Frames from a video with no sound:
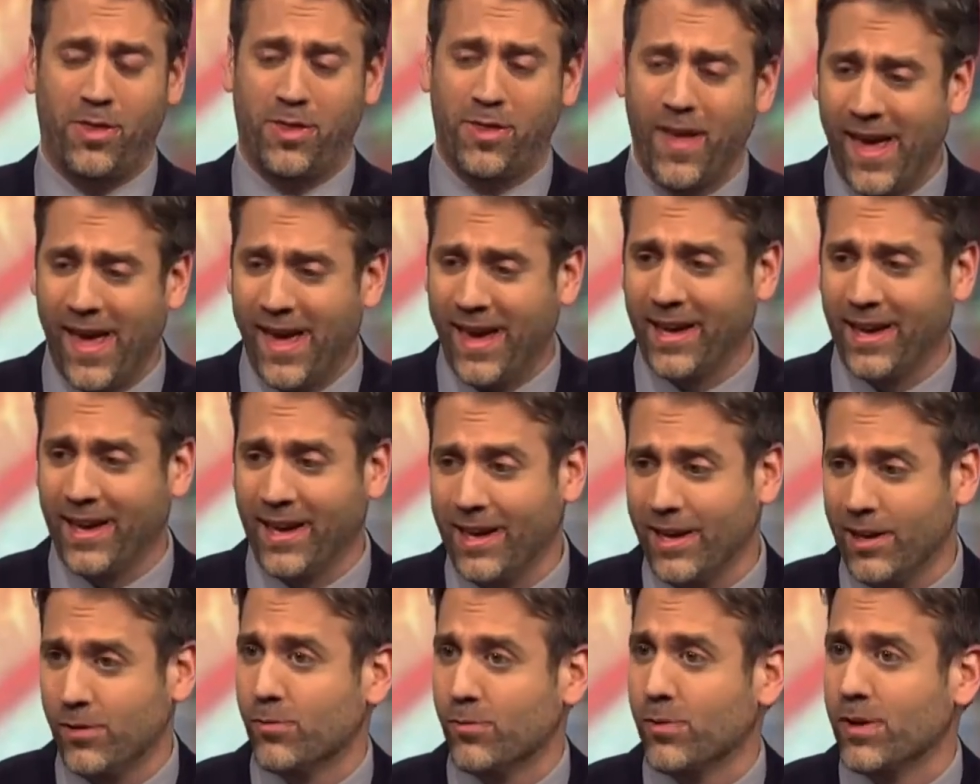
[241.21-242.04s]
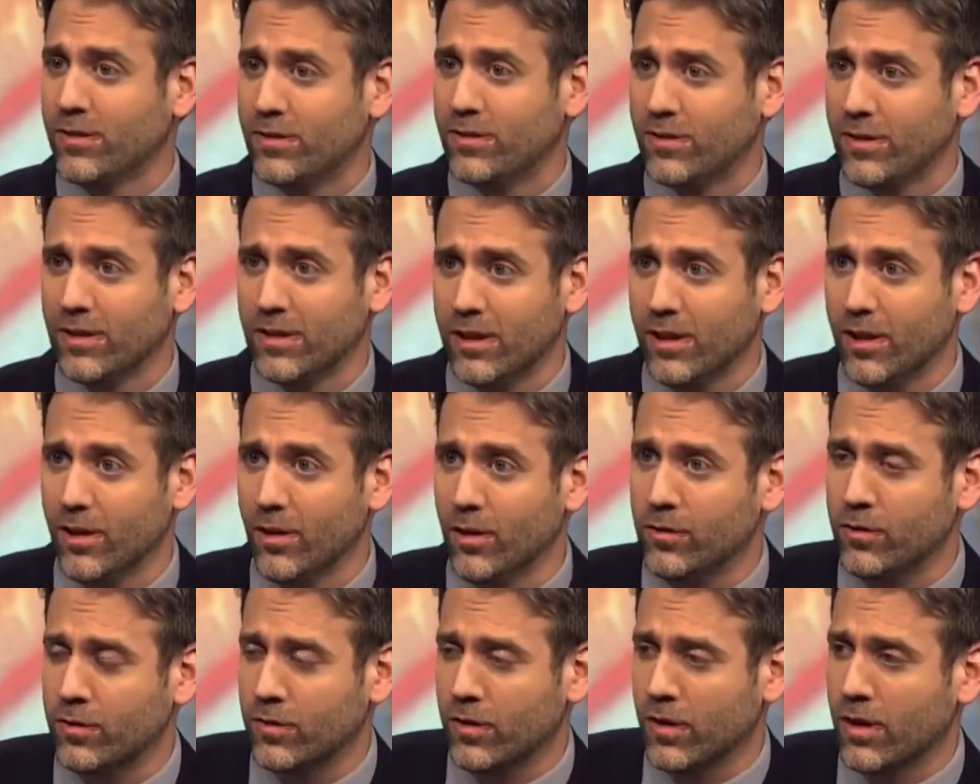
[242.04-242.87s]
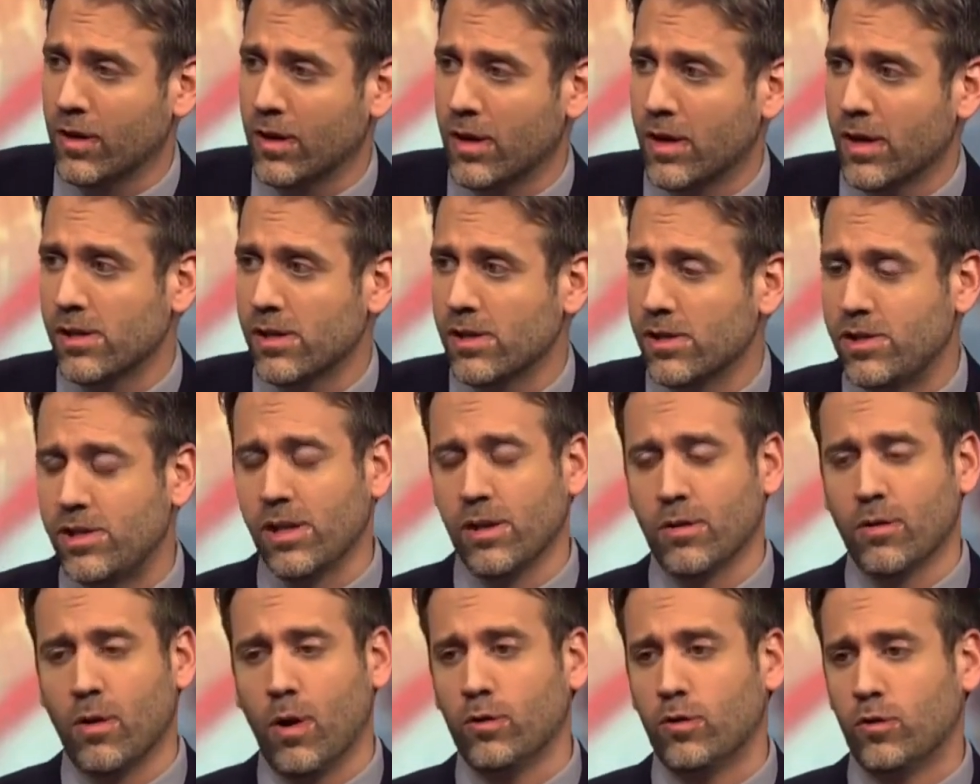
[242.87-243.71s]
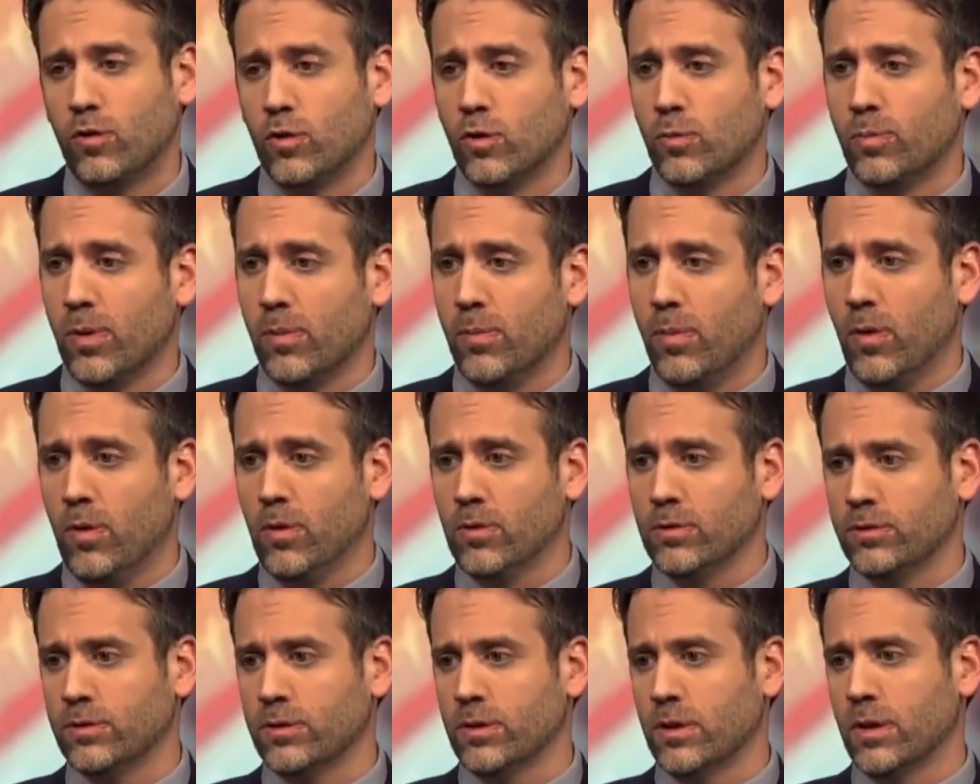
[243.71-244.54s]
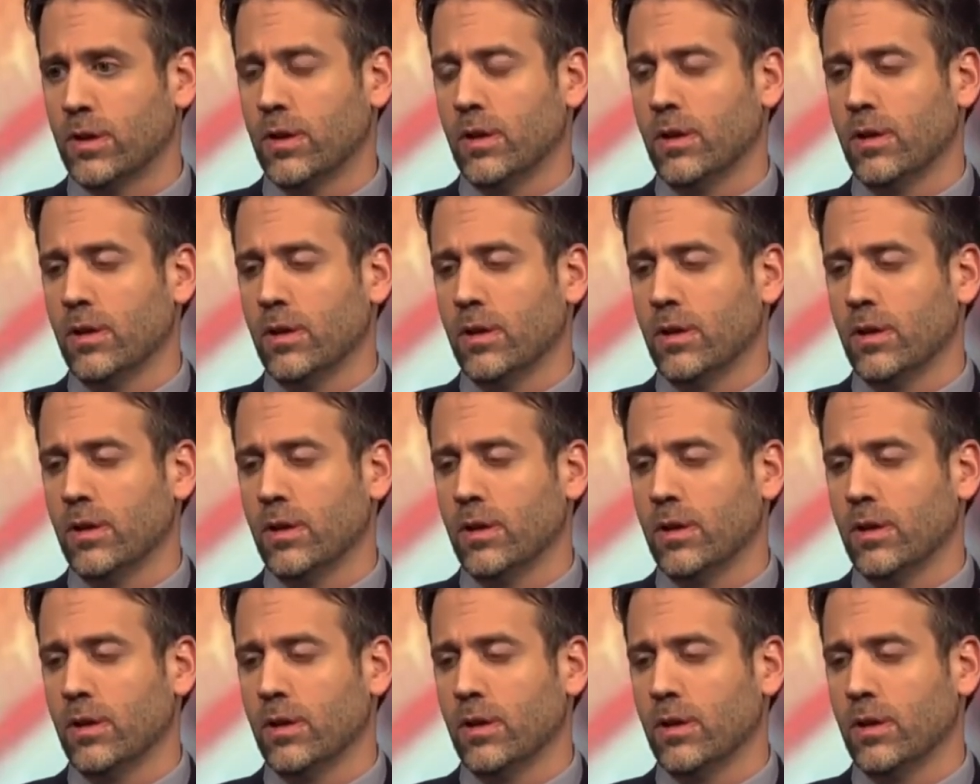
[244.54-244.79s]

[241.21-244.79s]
a thing in recent years. 0 Super Bowls.